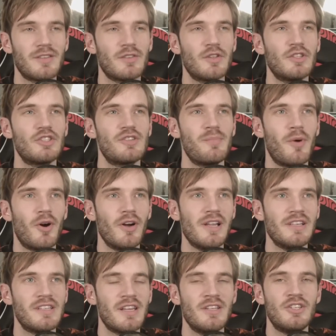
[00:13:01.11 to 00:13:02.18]
the
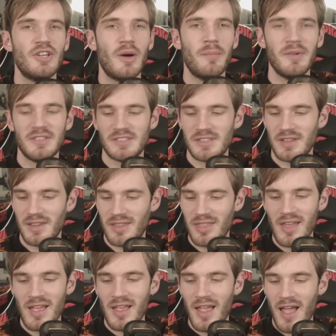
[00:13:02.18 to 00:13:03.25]
smartest and dumbest
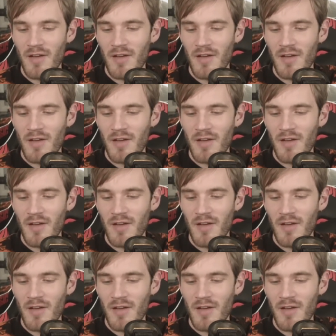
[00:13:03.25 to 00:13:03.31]
thing